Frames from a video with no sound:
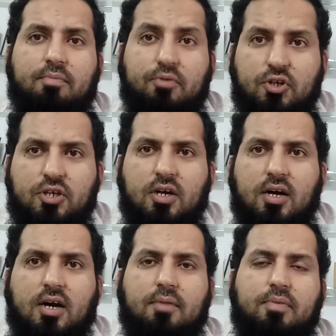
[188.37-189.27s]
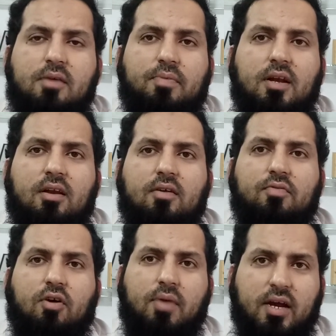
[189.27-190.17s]
push people
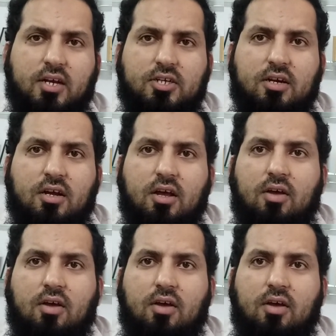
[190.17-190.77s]
for migration.